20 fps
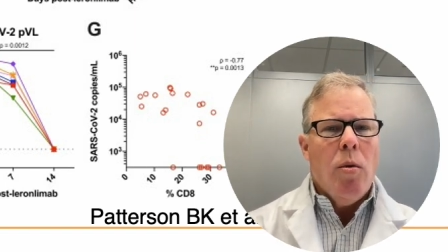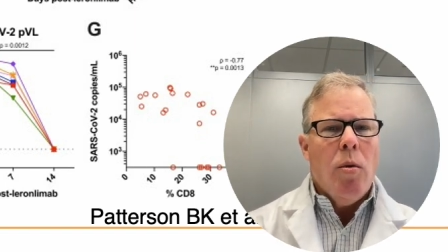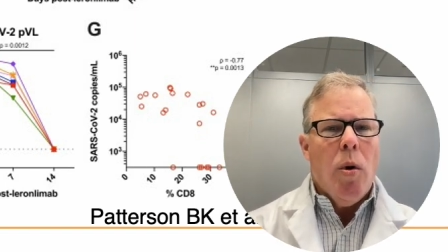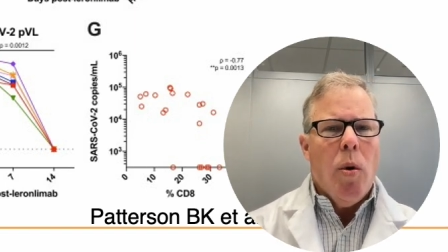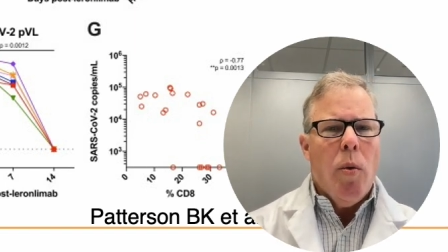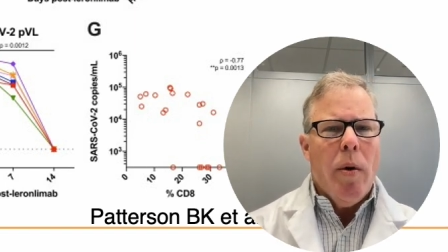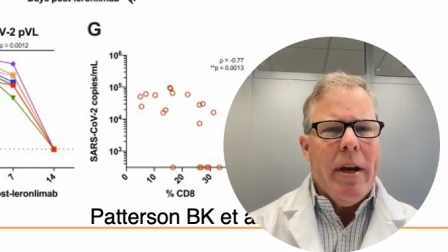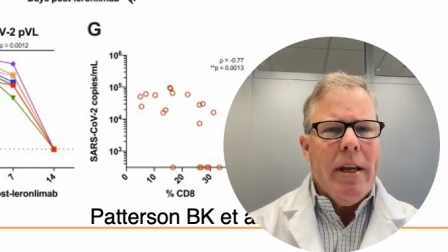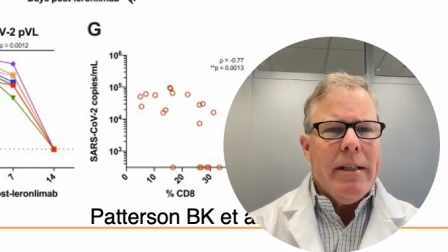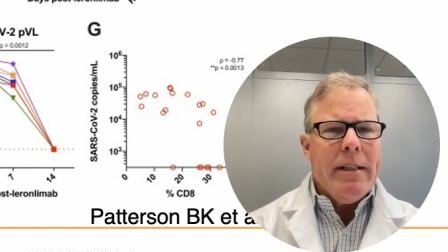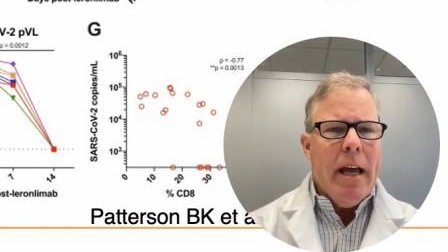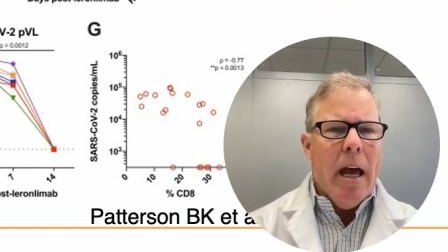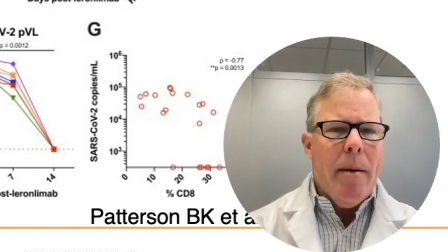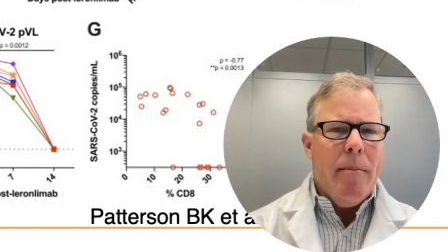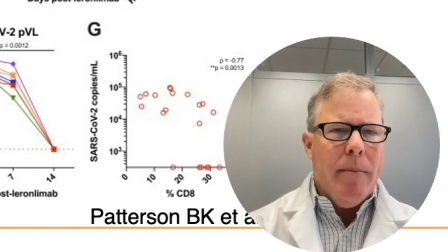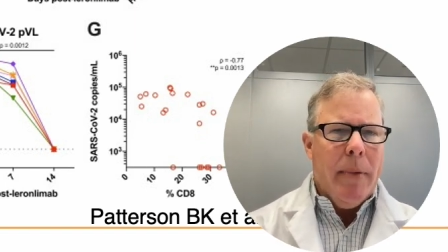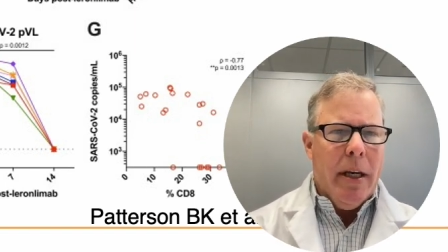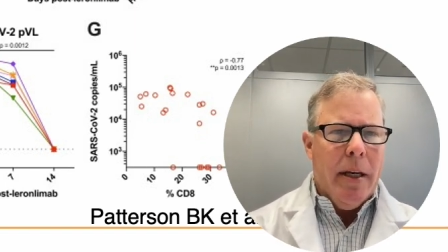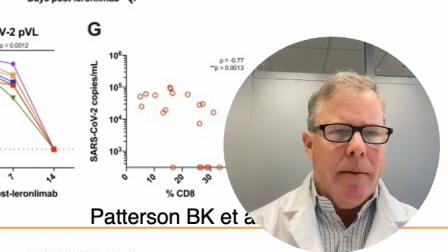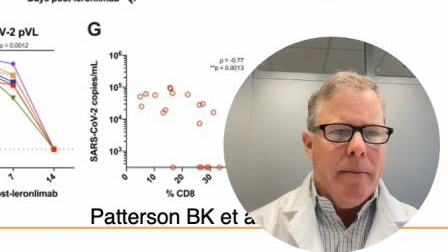Well, what does
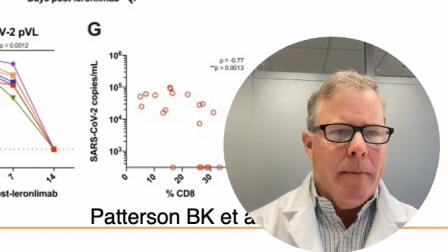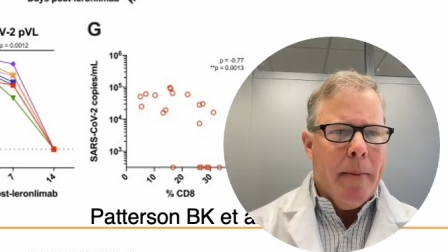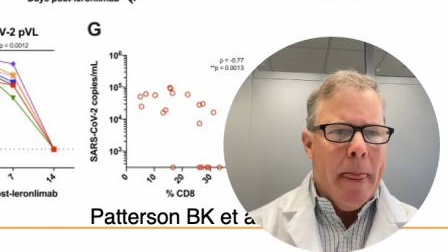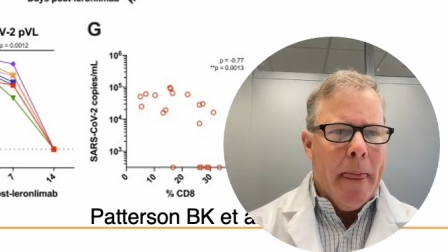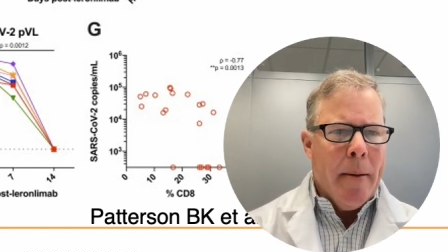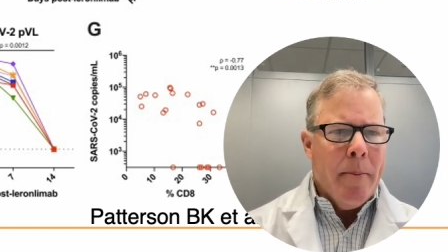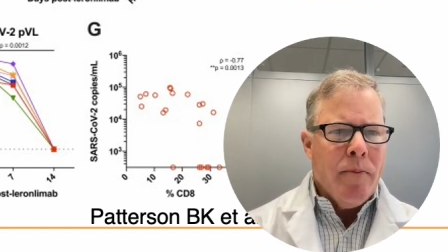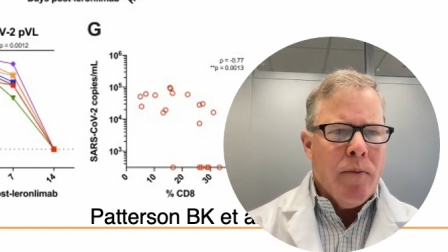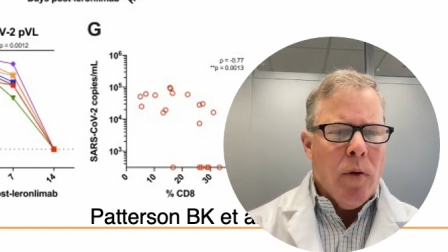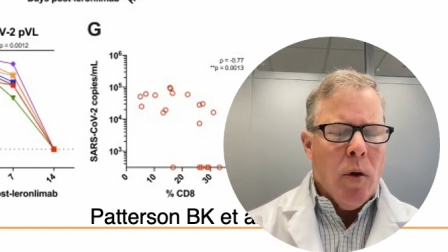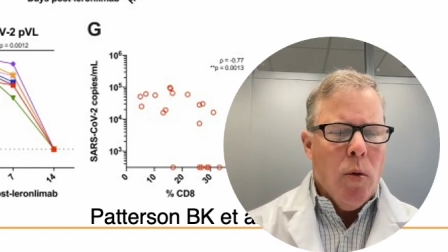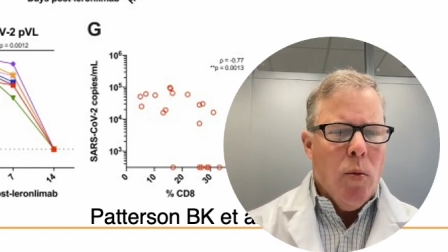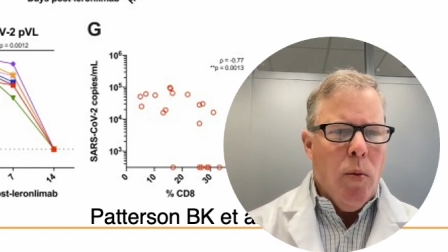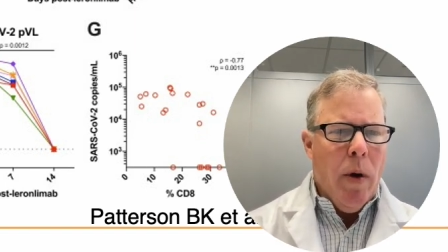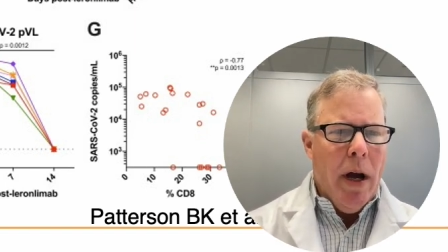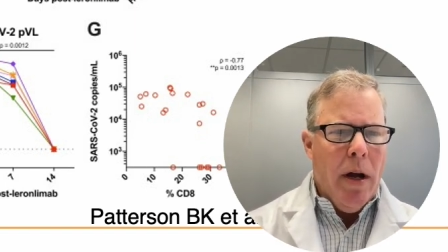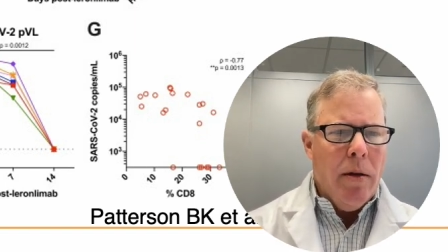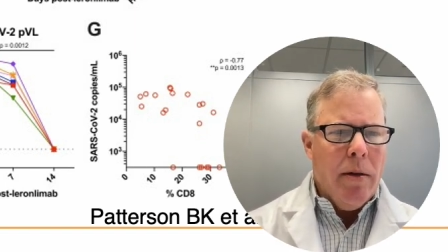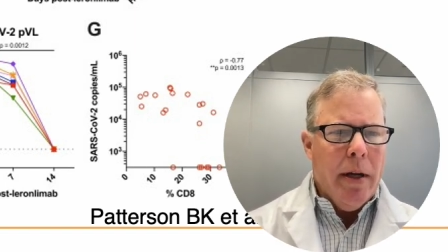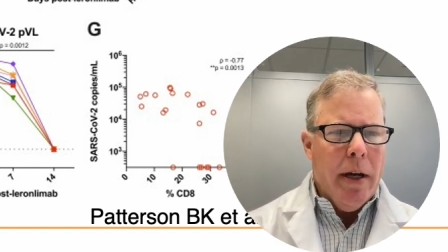that mean?
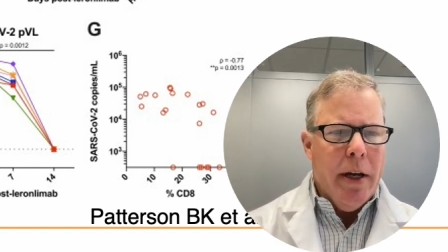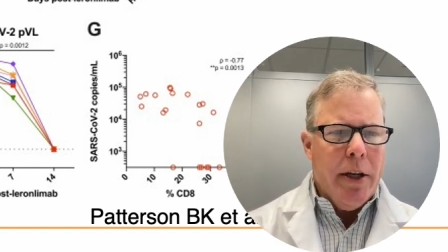Well,